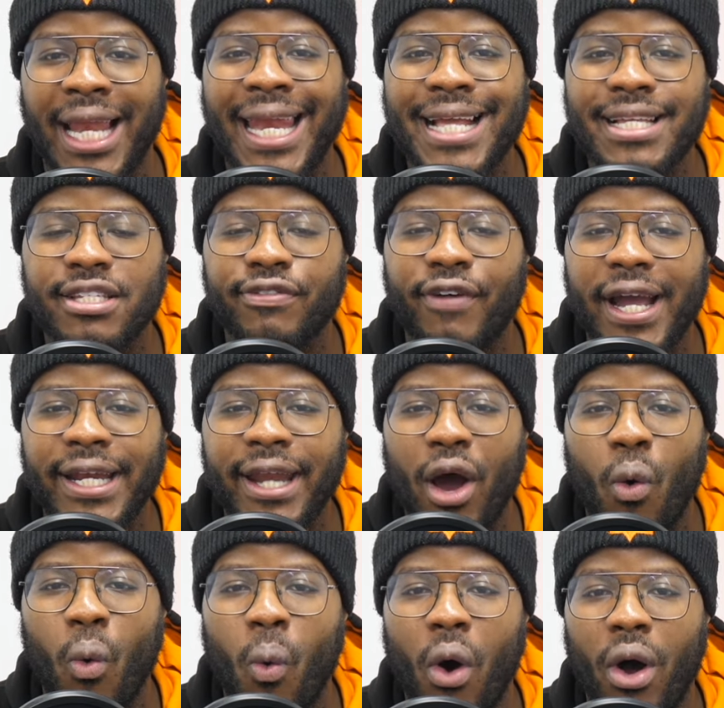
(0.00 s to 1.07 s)
Let's find
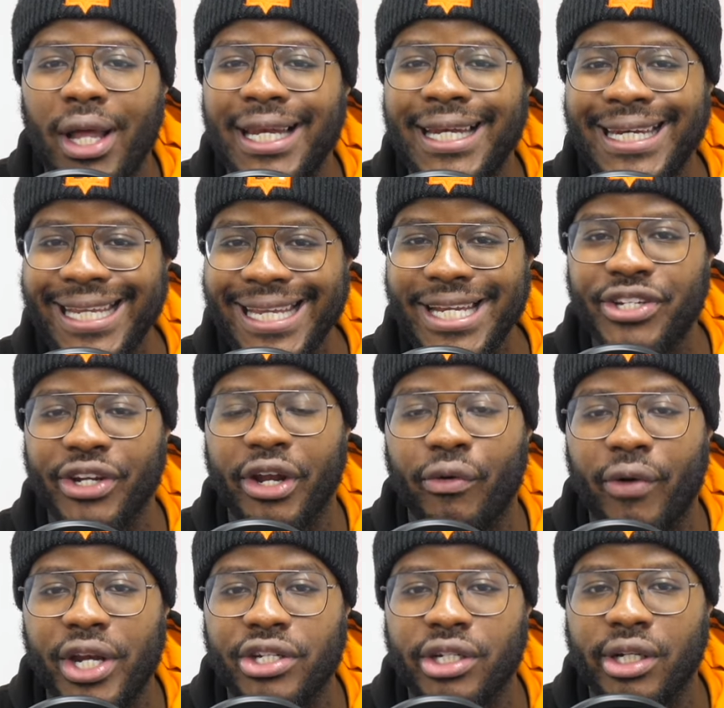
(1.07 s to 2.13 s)
out what lead
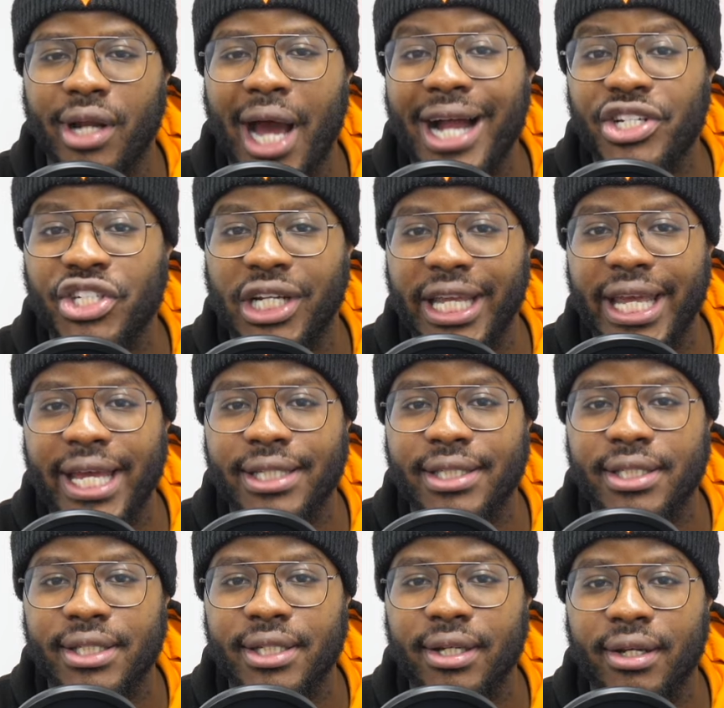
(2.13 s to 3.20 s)
generation actually
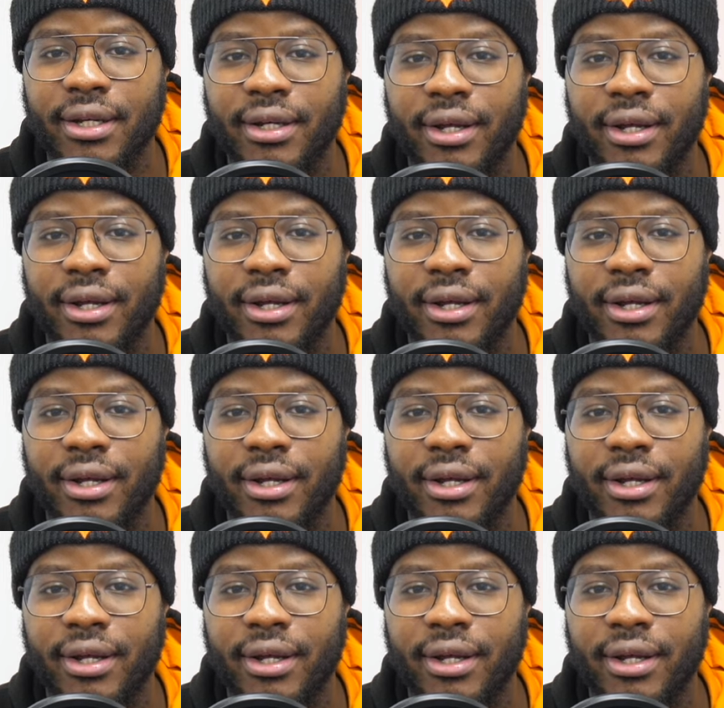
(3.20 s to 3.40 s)
is